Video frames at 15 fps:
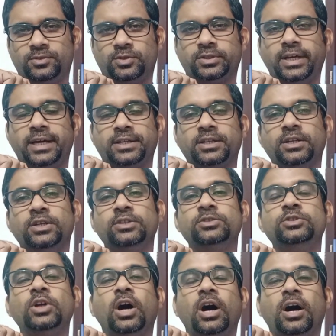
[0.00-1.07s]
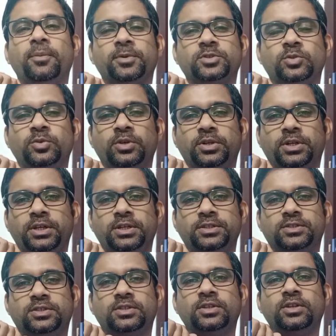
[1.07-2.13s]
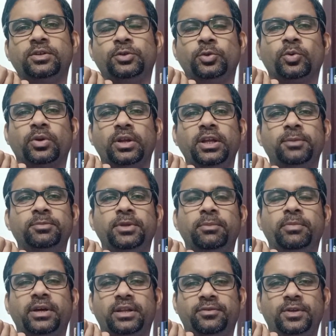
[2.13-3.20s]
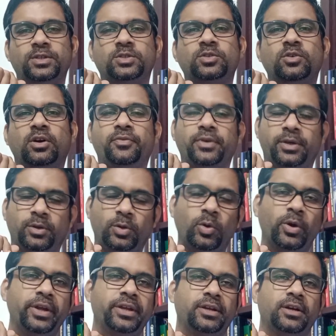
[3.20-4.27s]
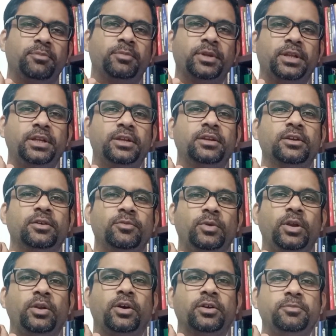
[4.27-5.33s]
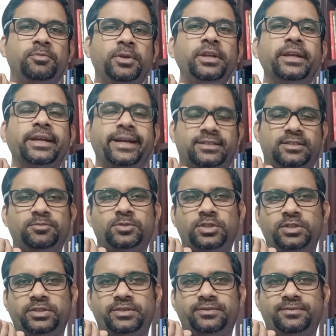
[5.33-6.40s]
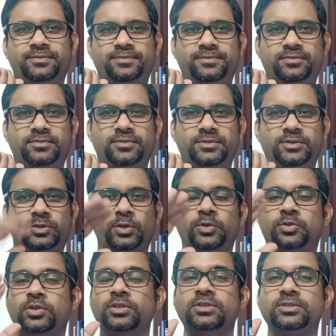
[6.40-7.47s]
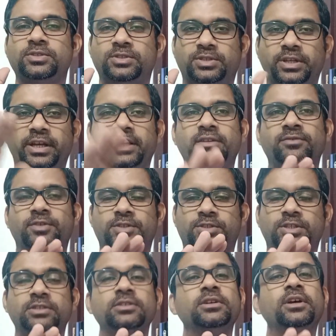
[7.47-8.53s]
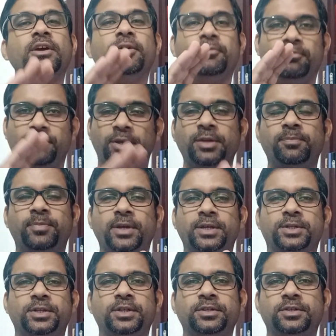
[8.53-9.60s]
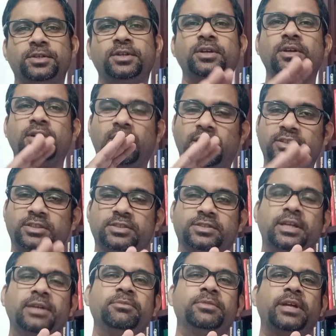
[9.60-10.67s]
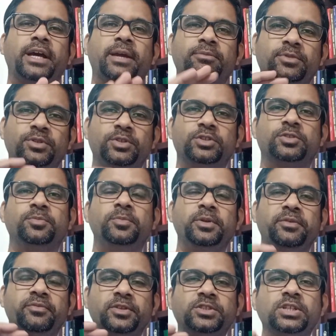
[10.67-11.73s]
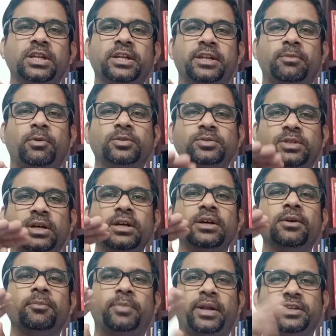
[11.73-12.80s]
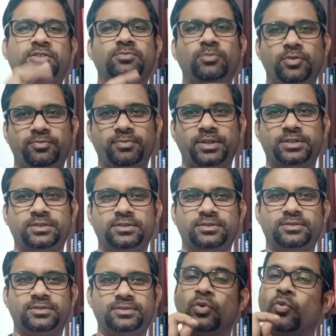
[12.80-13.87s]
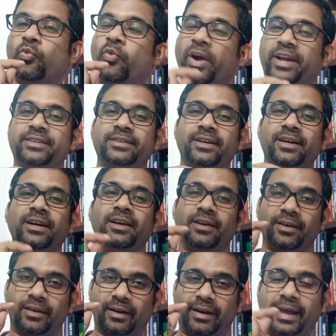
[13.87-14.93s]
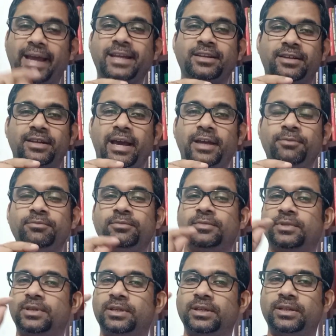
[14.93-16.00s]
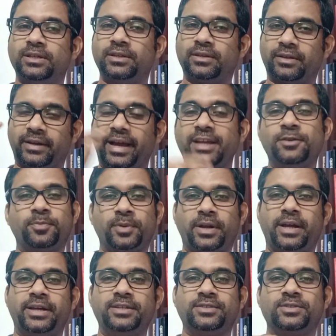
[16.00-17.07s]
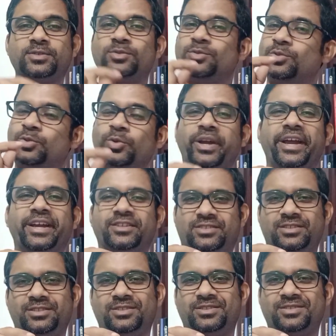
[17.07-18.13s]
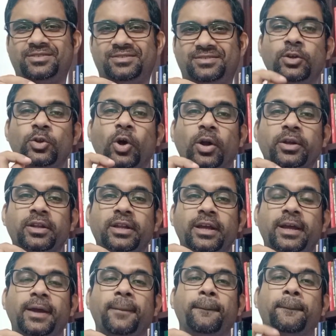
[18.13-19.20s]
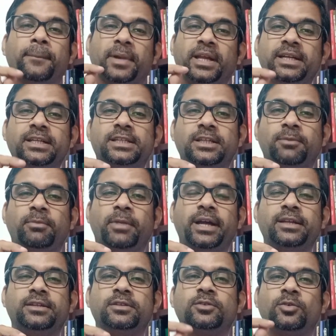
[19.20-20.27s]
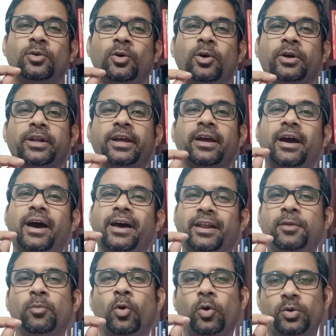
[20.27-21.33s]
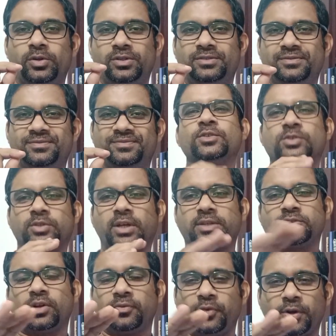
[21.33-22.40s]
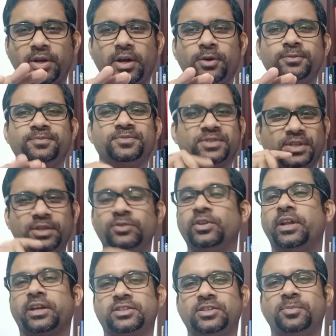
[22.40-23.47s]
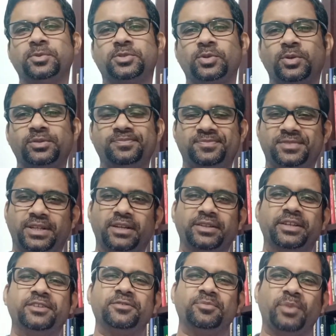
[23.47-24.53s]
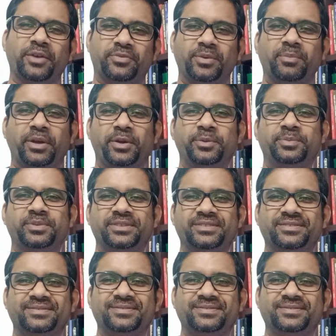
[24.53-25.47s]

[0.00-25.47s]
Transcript: so that your opportunities to reap the benefits of a growing company will not be exempted. So you should stay invested, be patient. At the same time, you should be vigilant about the price movement. Find the right time, right price to exit, not in a predetermined or a hurry mode. So that's all for now. See you in the next episode. Till then, bye from Anup.